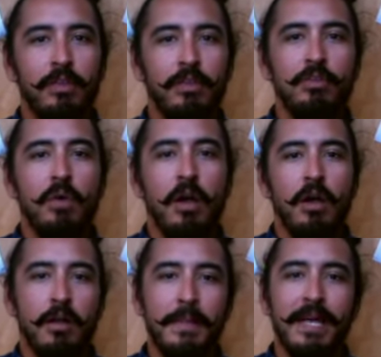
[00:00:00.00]
You
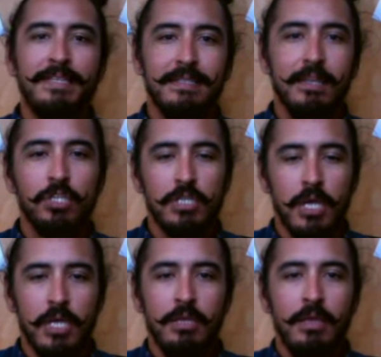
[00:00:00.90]
Are My
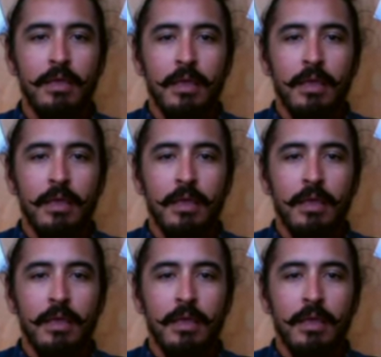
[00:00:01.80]
Sunshine,